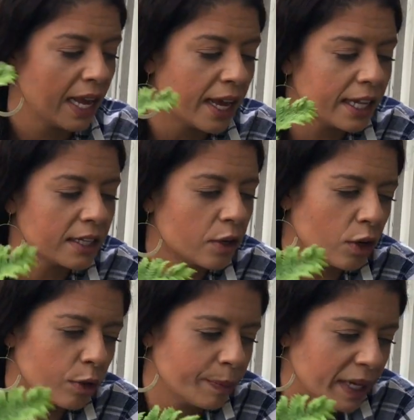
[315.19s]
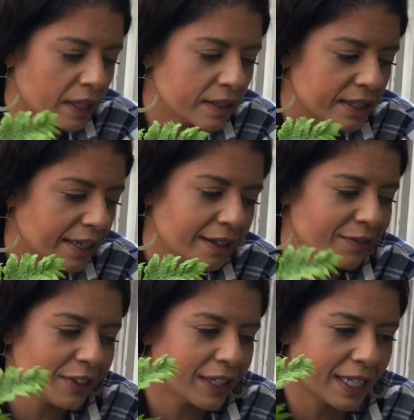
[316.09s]
And the coral bells, I
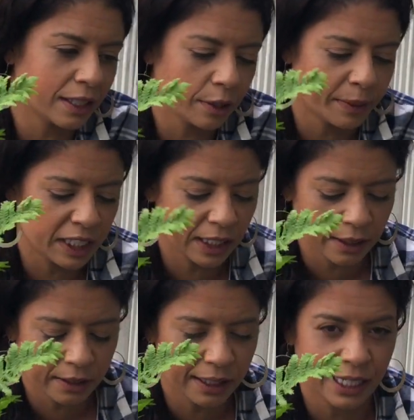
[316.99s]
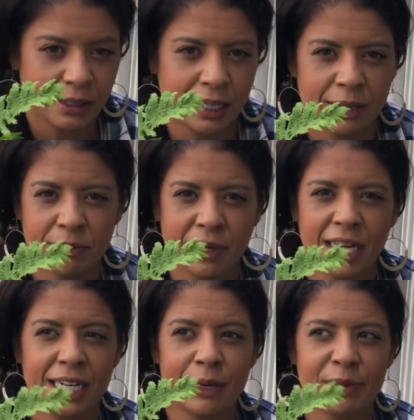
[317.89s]
feel like no big deal. The
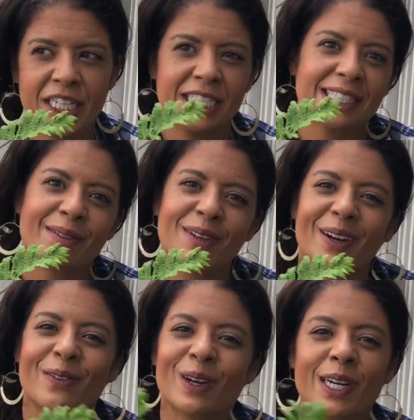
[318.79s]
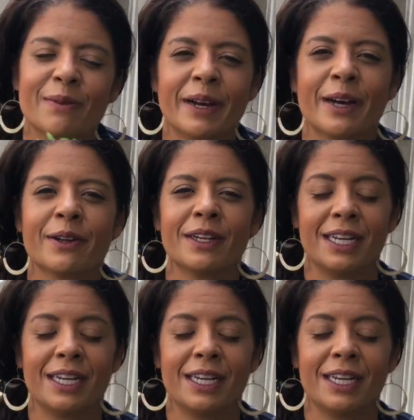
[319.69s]
anemones, I'm not worried about.